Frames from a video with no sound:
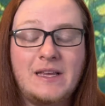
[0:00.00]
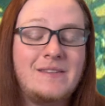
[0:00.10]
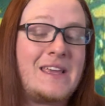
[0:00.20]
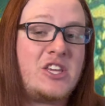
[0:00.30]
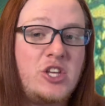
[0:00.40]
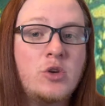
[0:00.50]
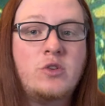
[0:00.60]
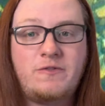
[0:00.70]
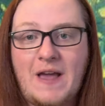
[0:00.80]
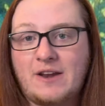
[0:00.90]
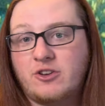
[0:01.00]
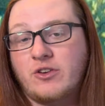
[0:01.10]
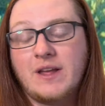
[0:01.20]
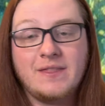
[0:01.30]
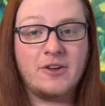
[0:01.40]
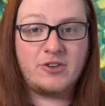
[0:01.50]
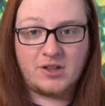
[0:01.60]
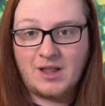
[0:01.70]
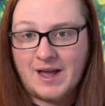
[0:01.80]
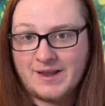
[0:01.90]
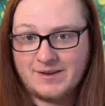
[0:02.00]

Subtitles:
is a huge factor in their decline.